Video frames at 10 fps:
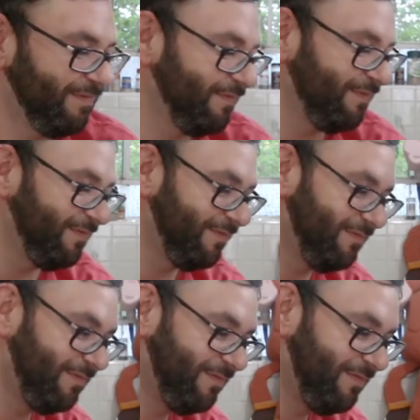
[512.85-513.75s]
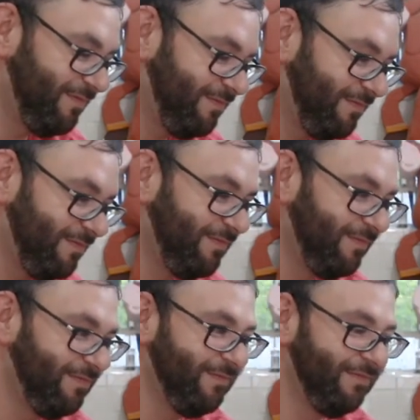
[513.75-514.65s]

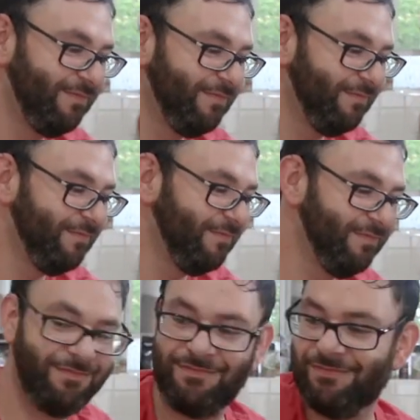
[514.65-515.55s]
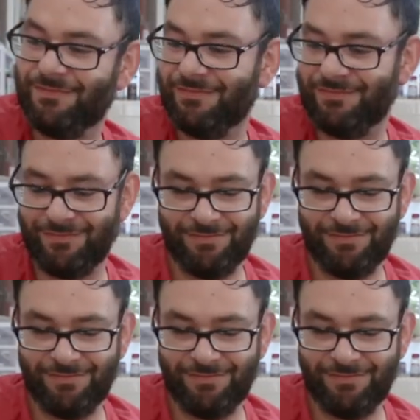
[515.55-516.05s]
(not speaking)